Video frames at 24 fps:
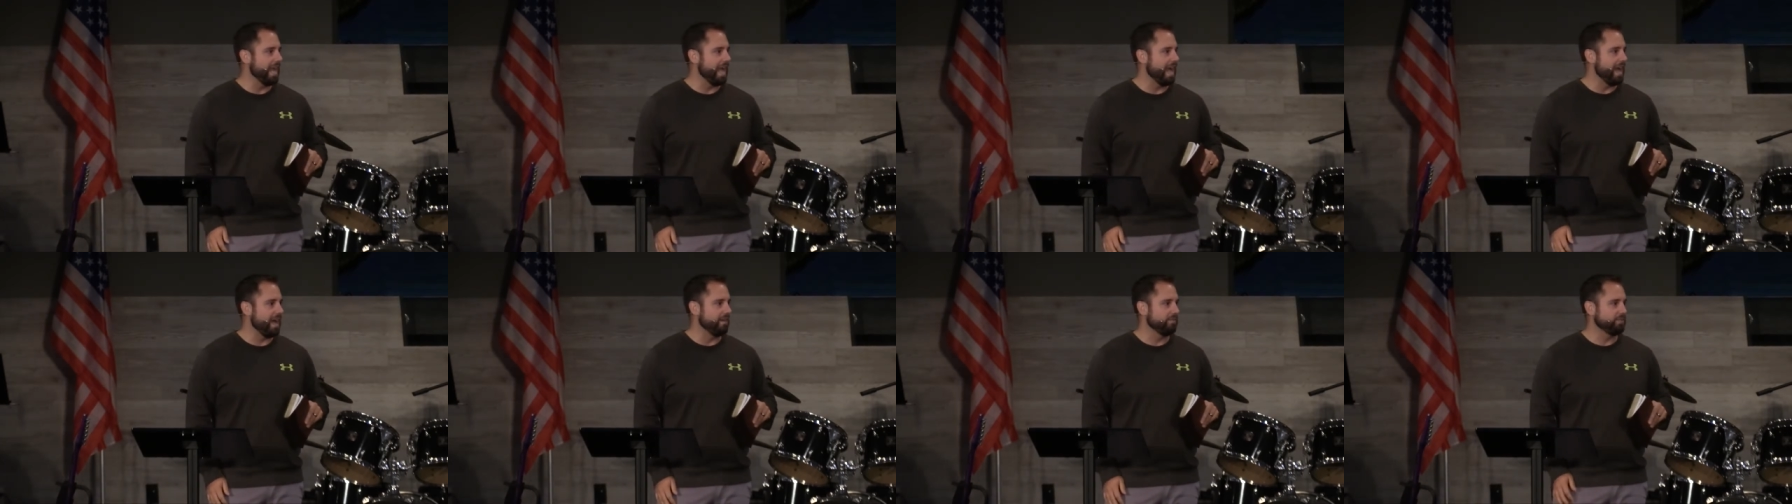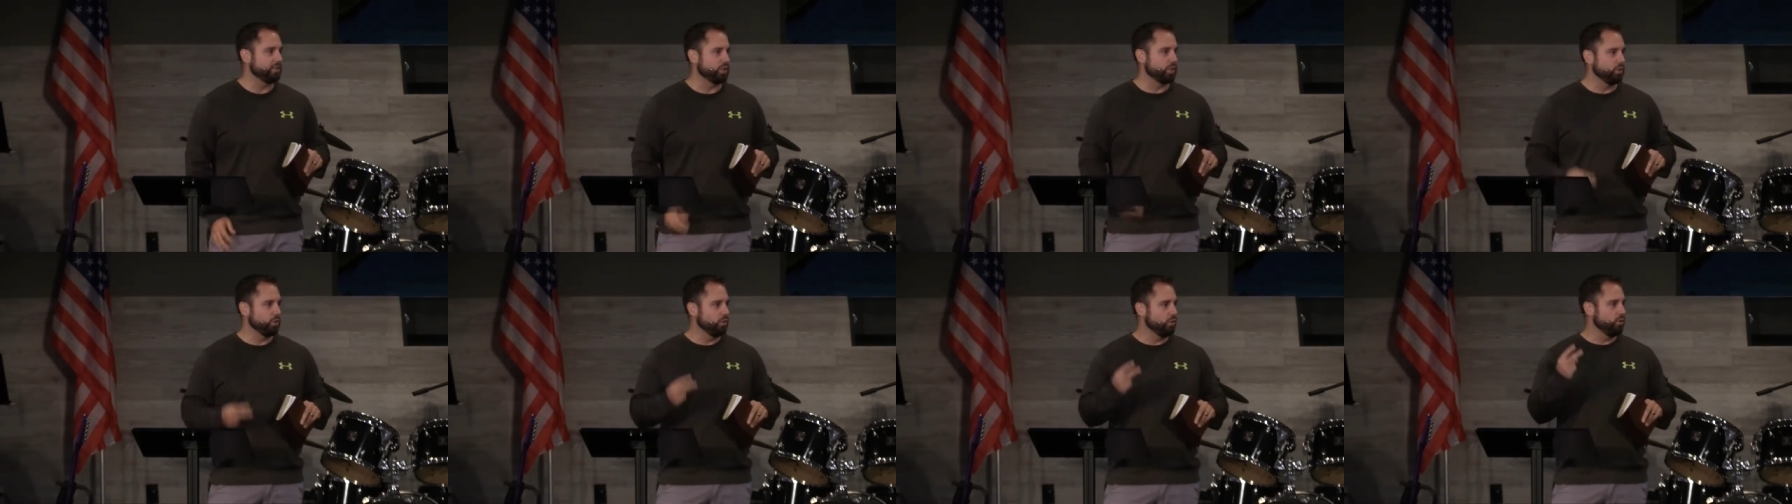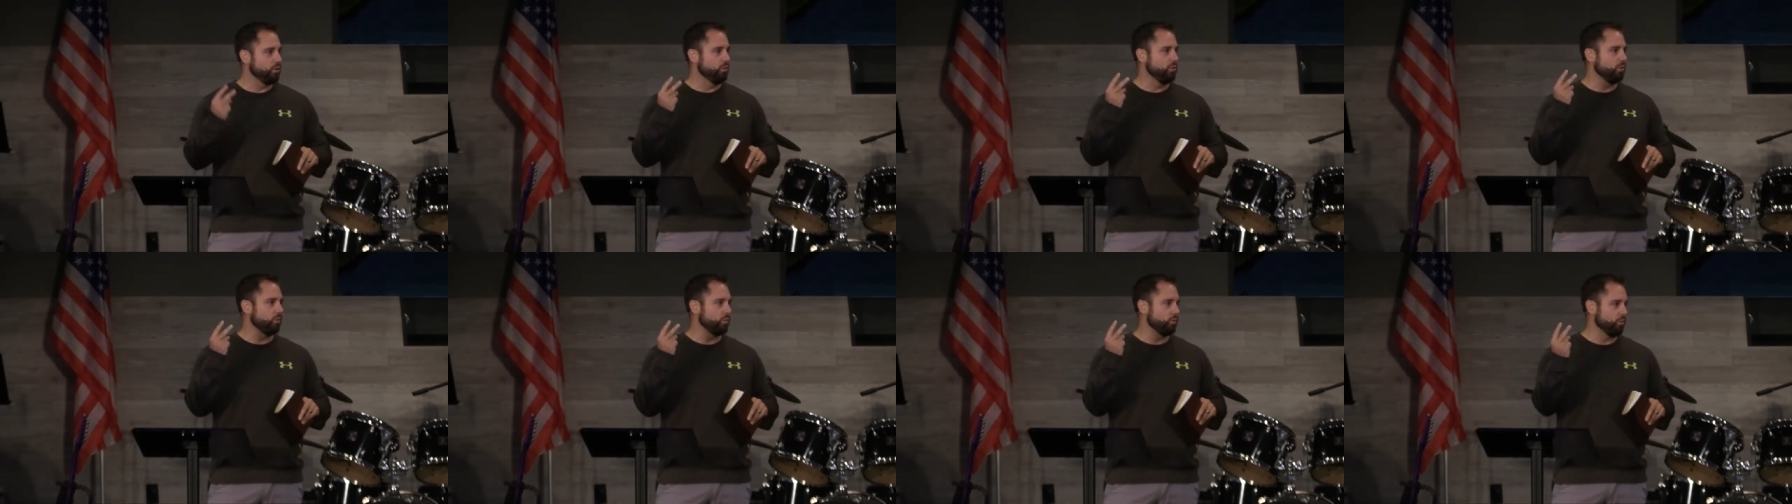have
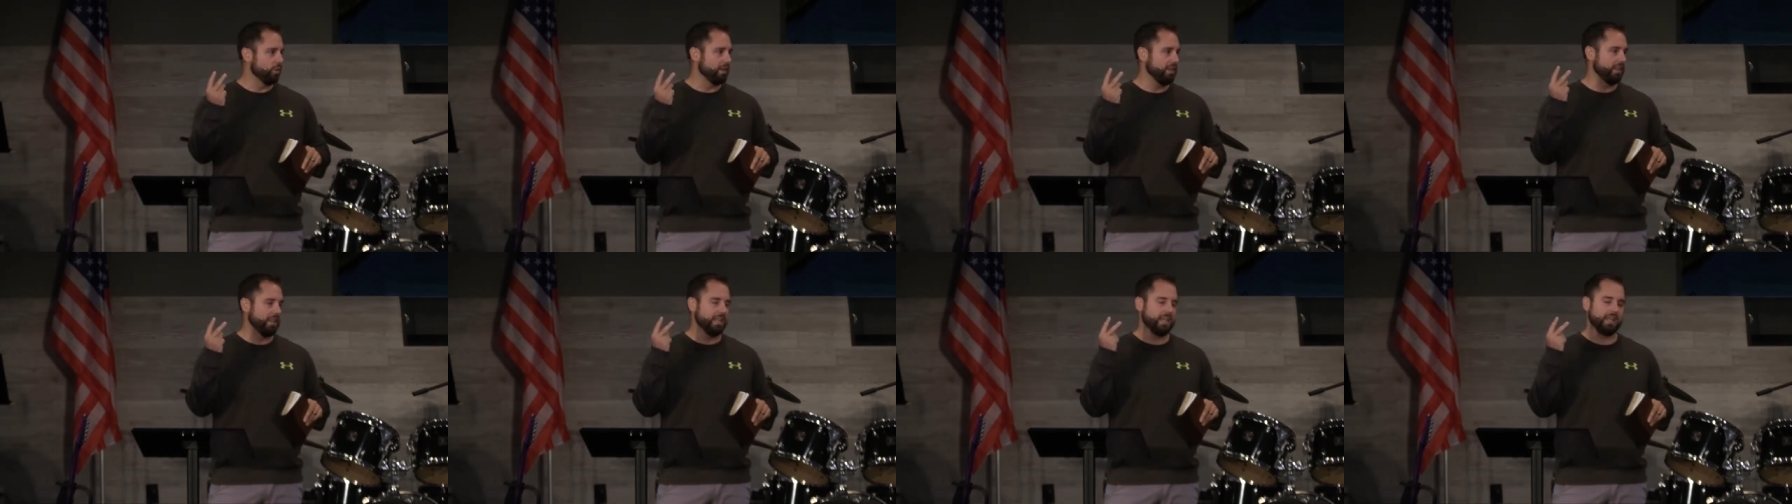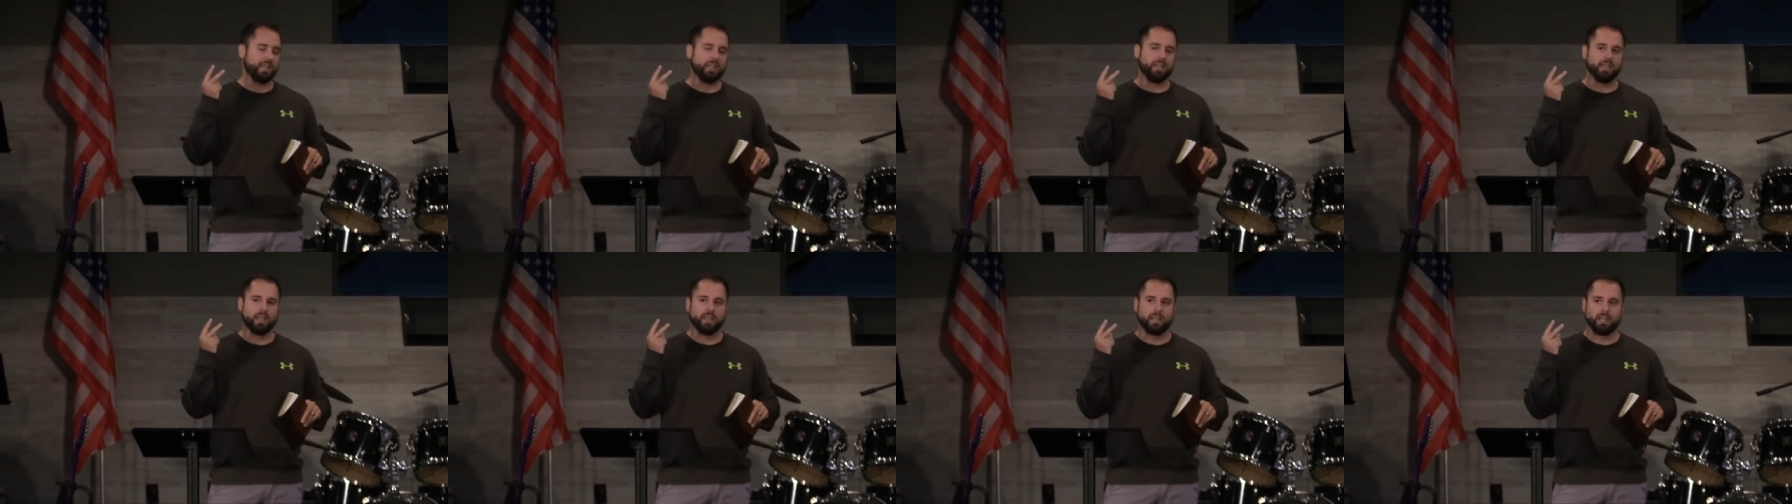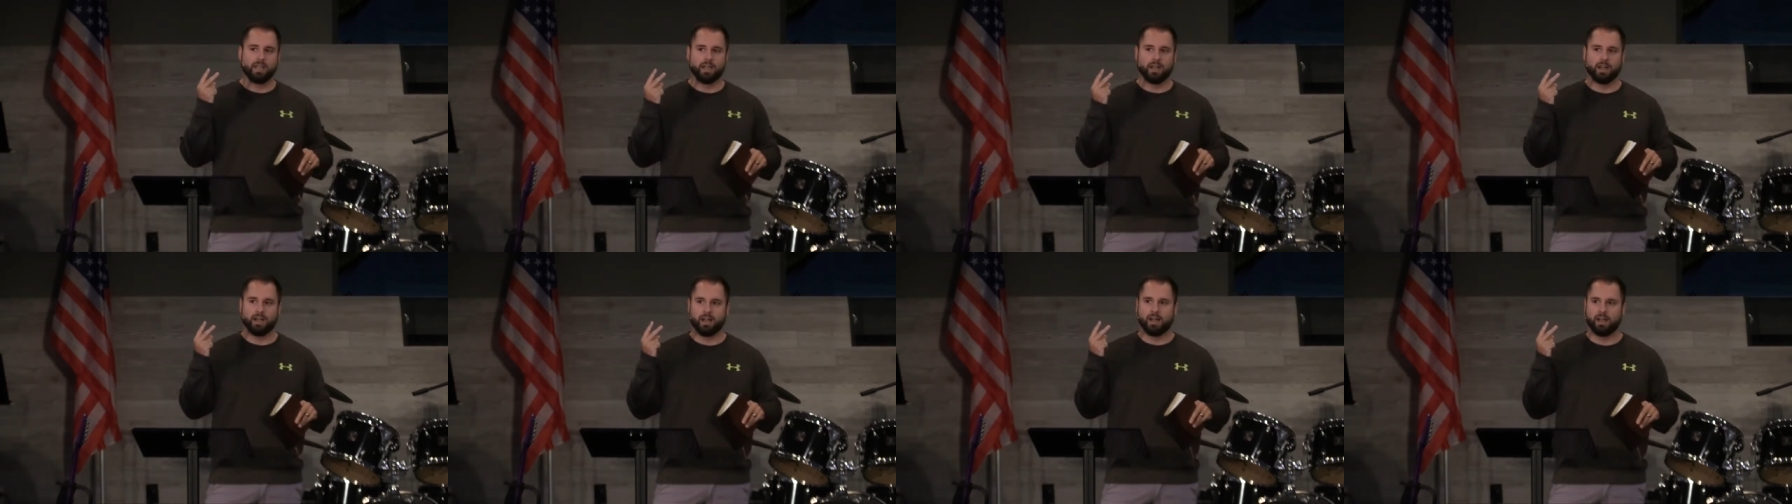two really
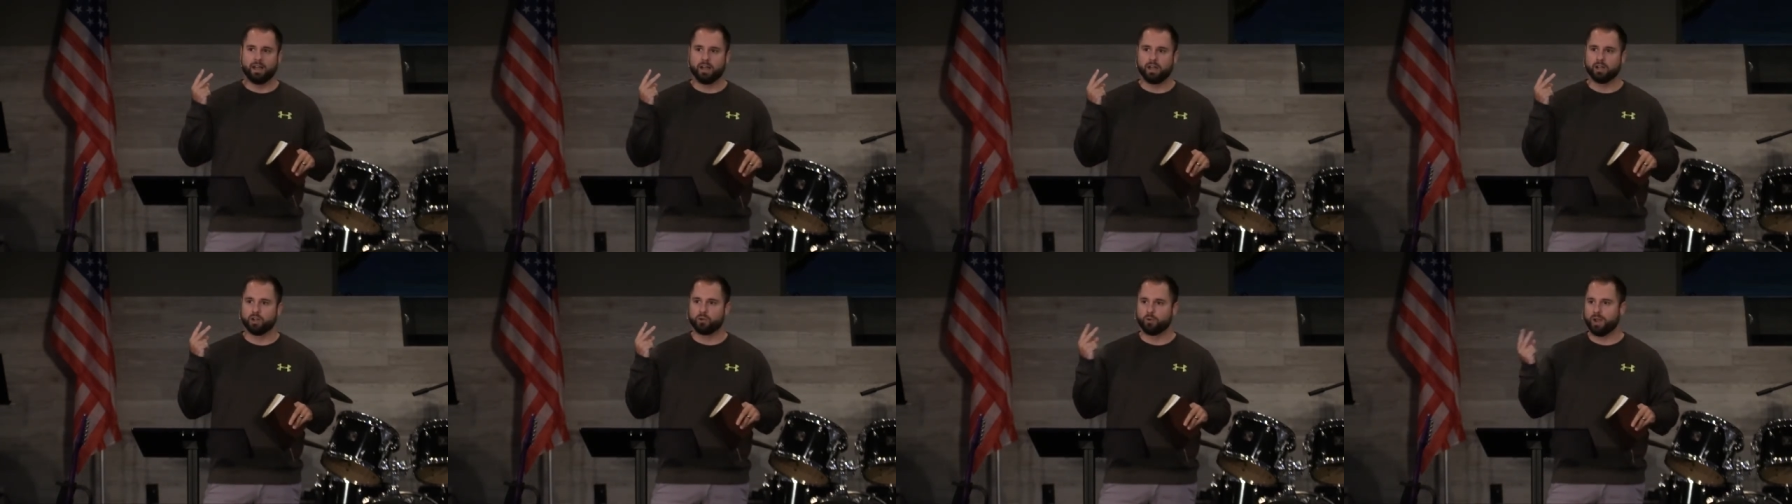uh,